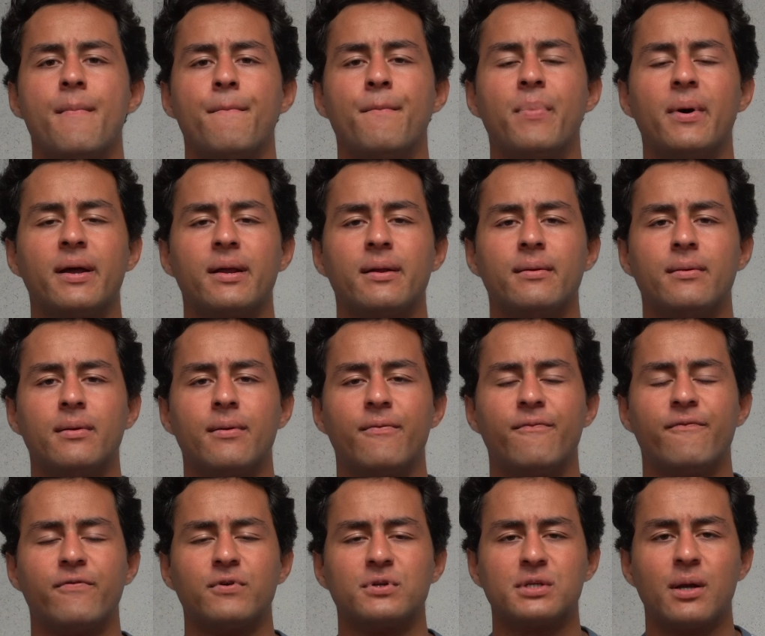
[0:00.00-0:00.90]
But
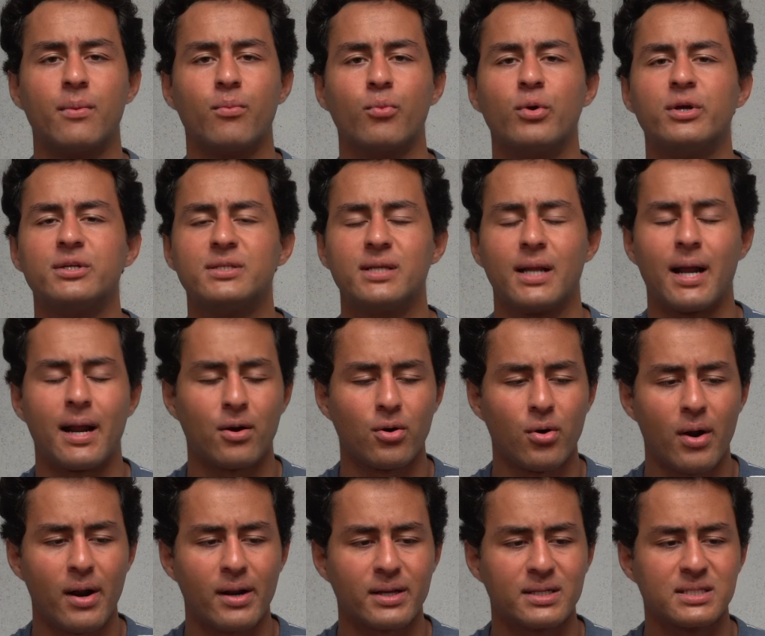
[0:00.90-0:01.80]
for some reason, I don't
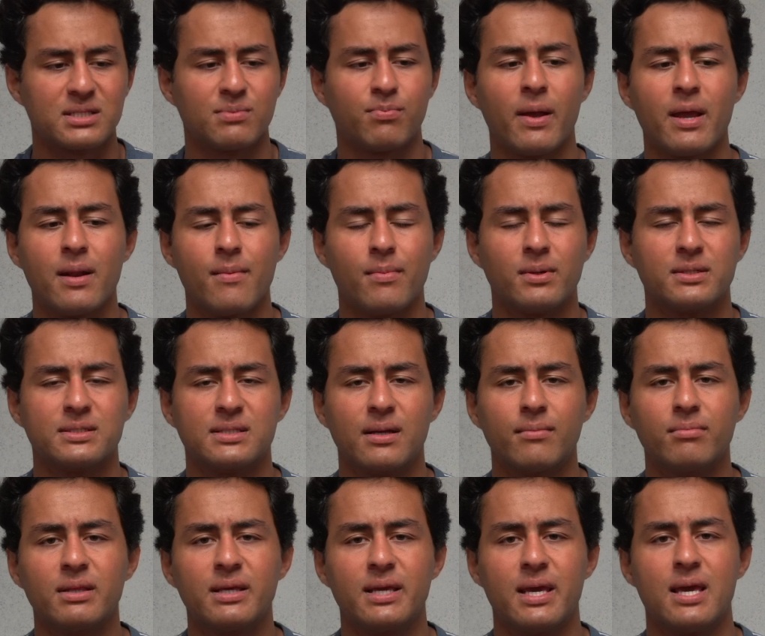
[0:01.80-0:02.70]
know how to explain it, but
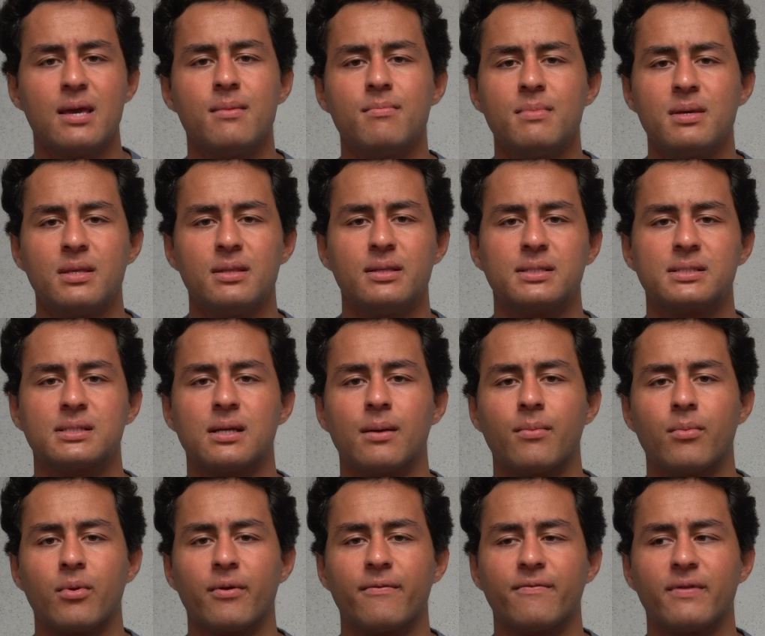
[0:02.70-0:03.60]
something hit me this
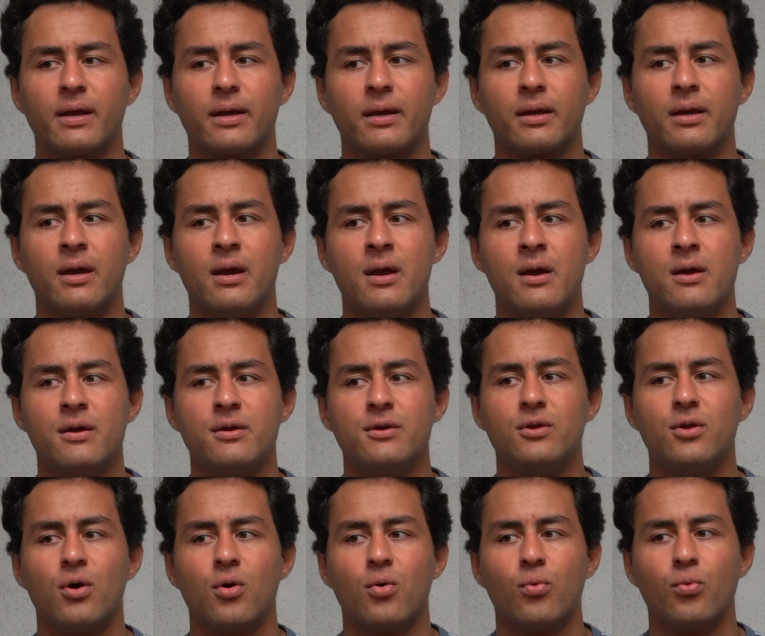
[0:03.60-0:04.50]
summer of like,
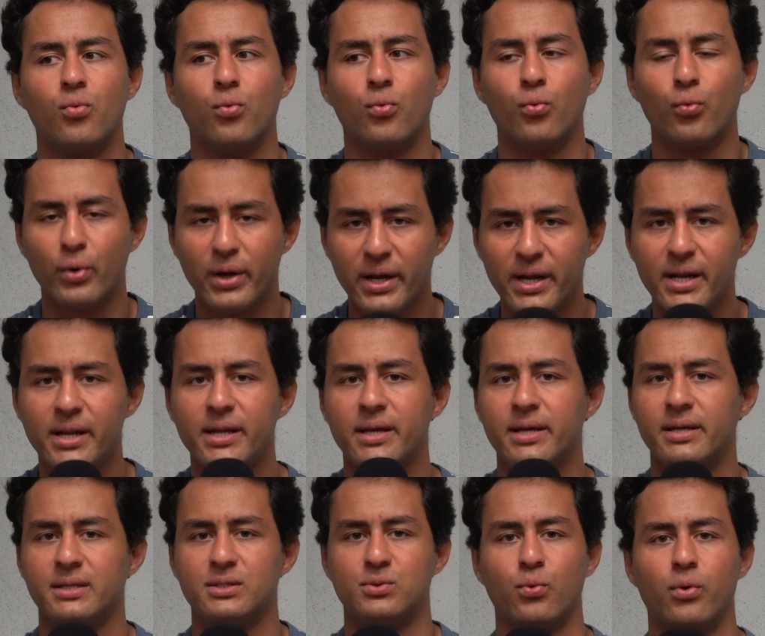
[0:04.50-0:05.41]
you know, reading
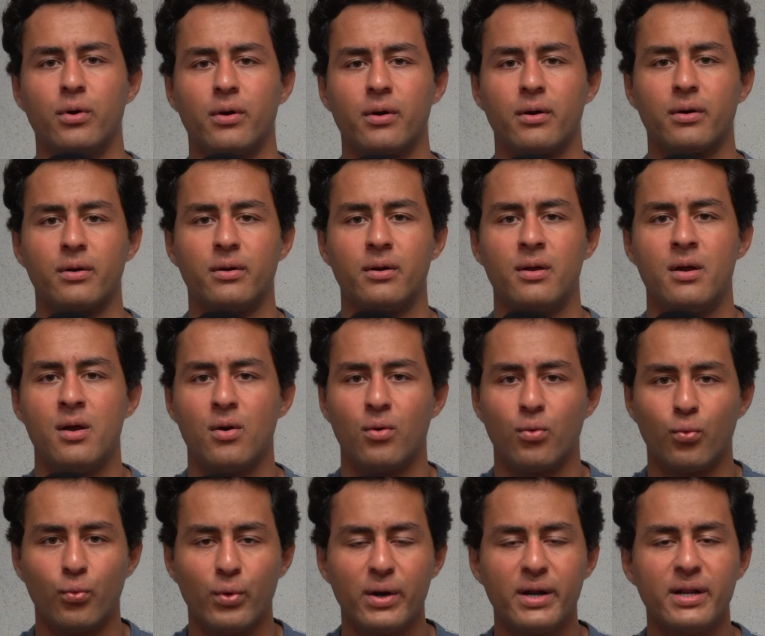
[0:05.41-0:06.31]
his word,
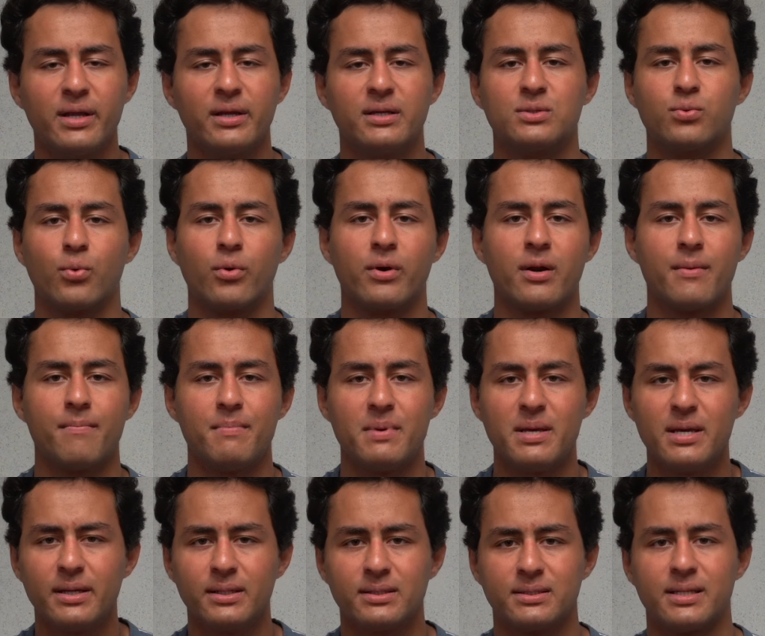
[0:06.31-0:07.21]
reading his word and
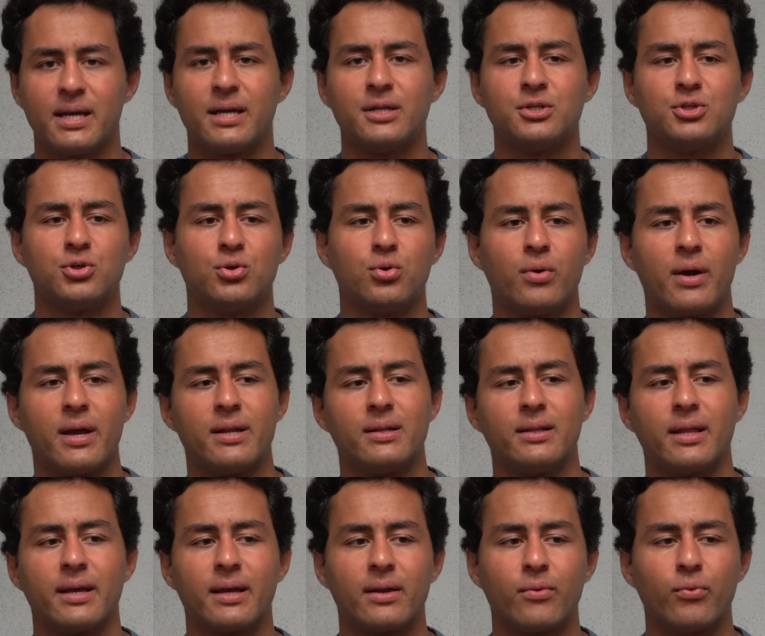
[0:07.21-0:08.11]
being intentional
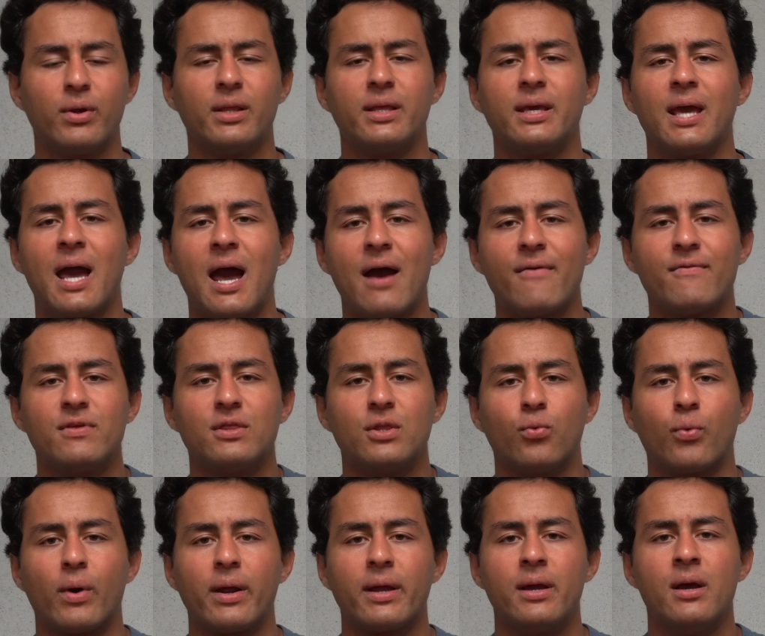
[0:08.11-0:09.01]
and like really having
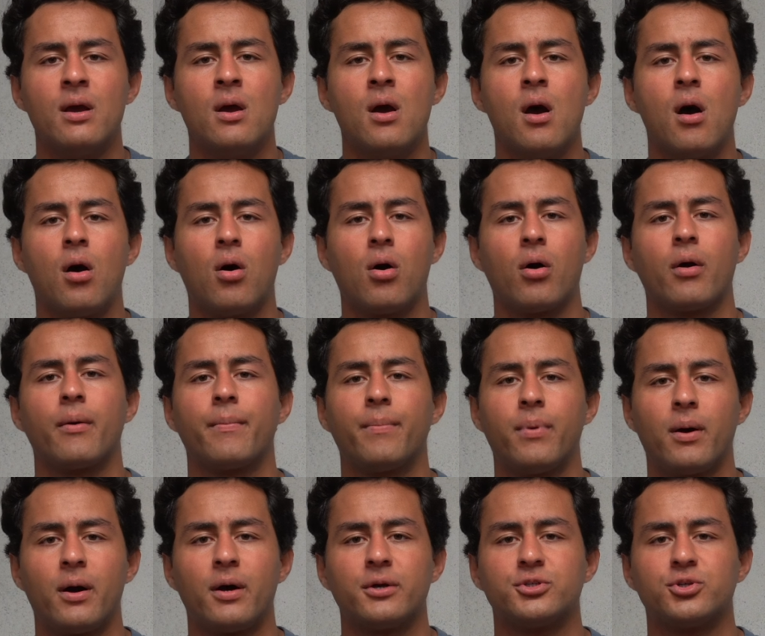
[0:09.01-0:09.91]
the right heart
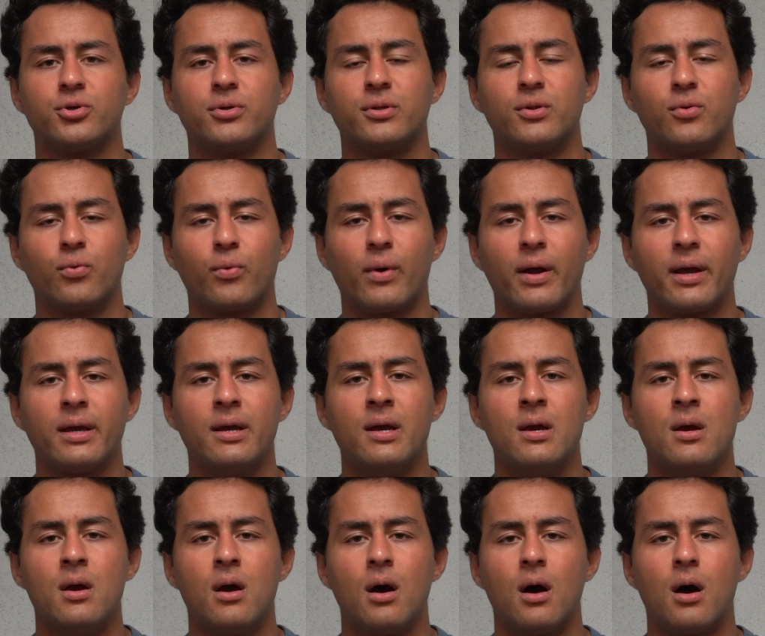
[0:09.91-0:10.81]
posture and the right
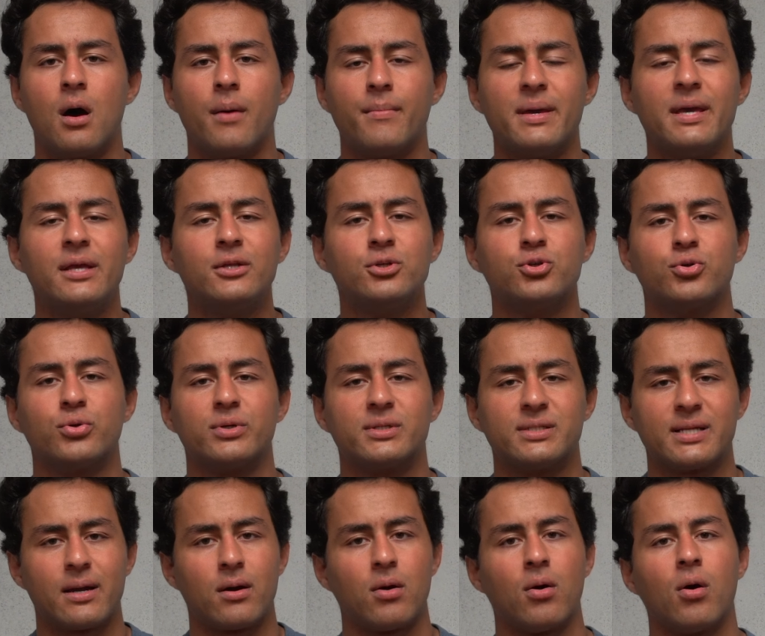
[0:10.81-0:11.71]
um,
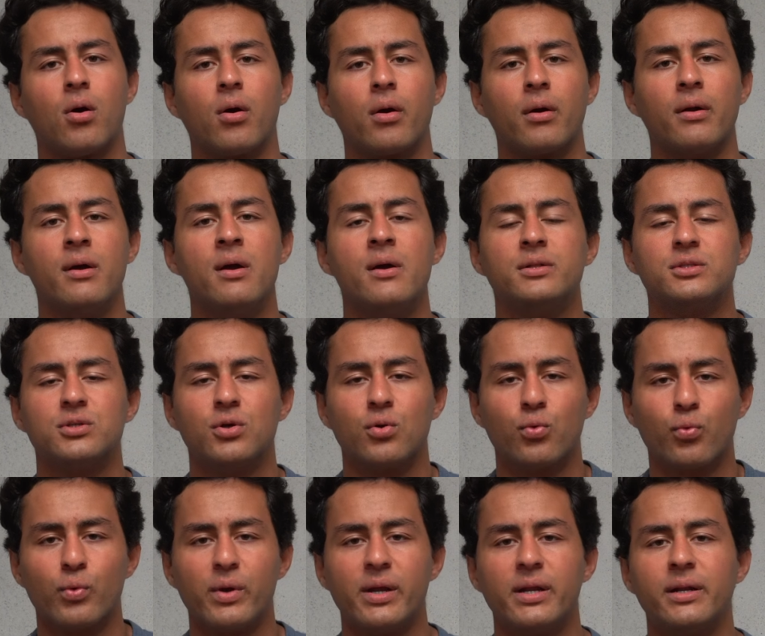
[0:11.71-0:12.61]
interest at heart to
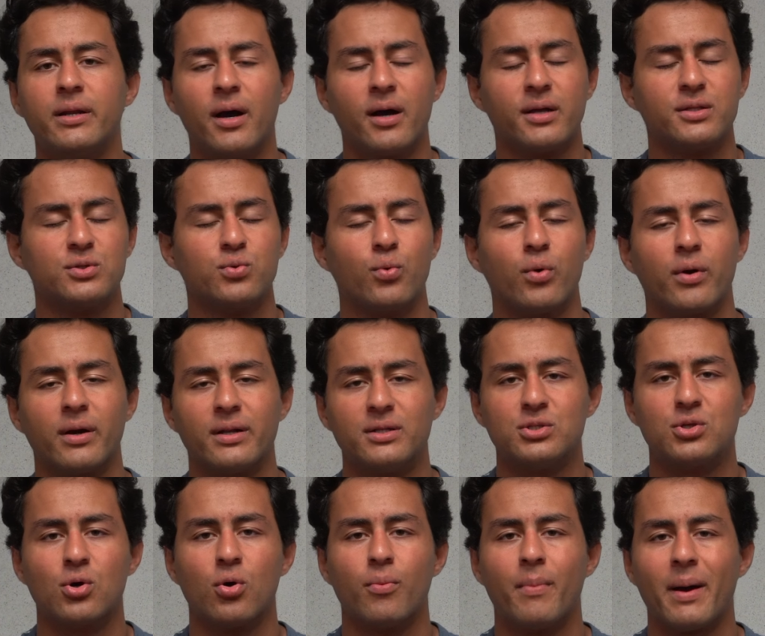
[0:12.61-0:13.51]
read God's word. And
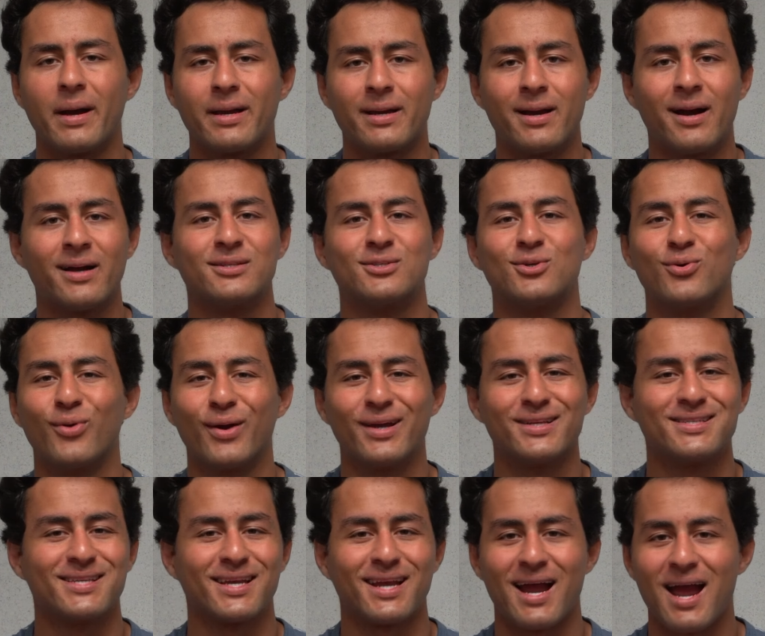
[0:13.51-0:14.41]
so by God's
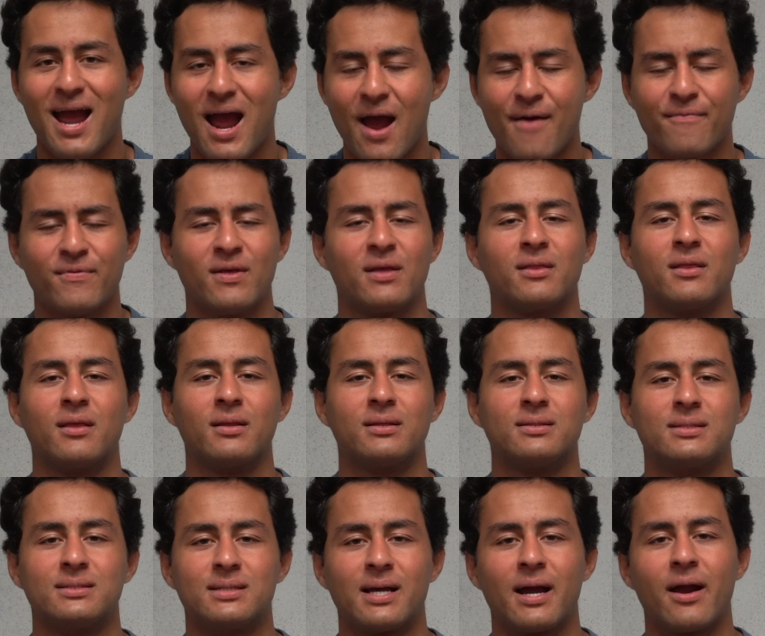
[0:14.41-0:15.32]
grace, like I have that
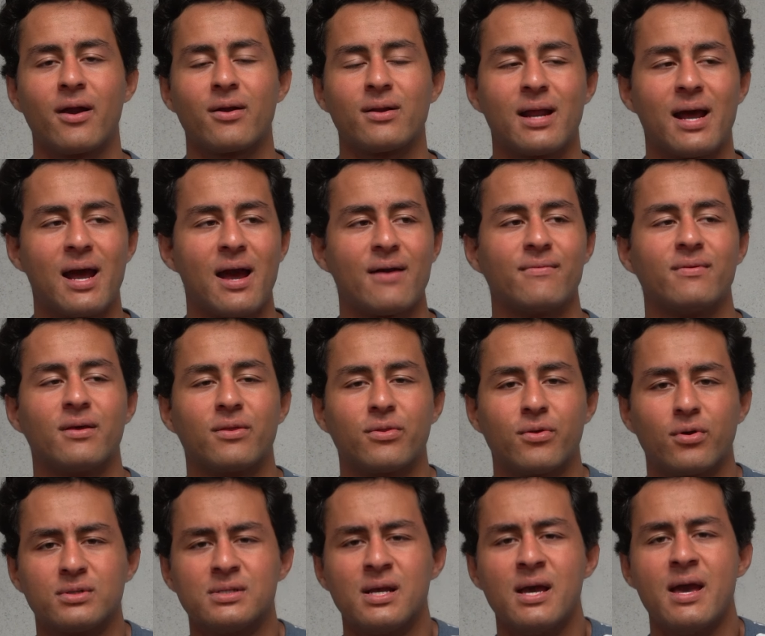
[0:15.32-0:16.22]
desire and I have that
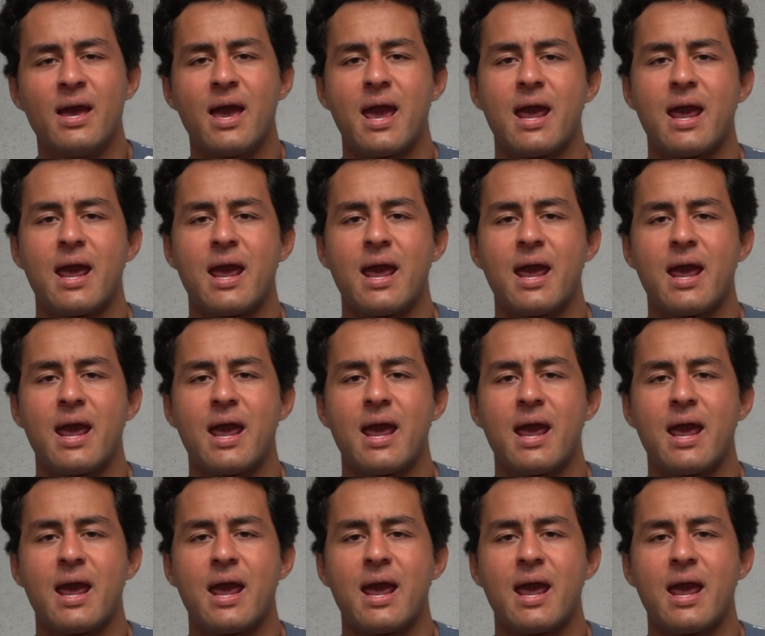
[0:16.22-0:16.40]
thirst.